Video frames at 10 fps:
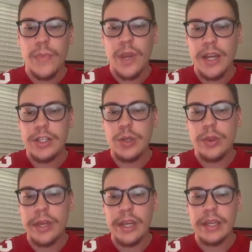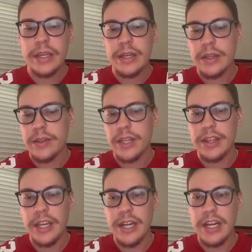I do think that
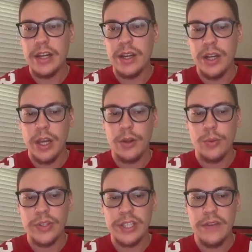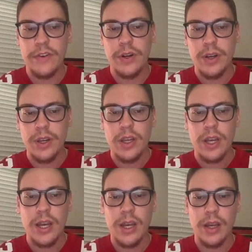they need another receiver.
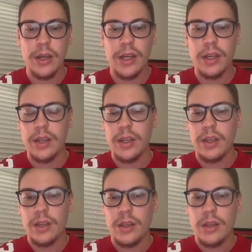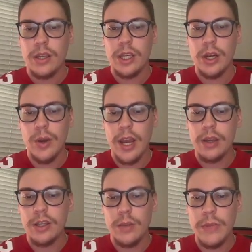I
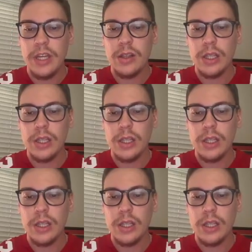immediately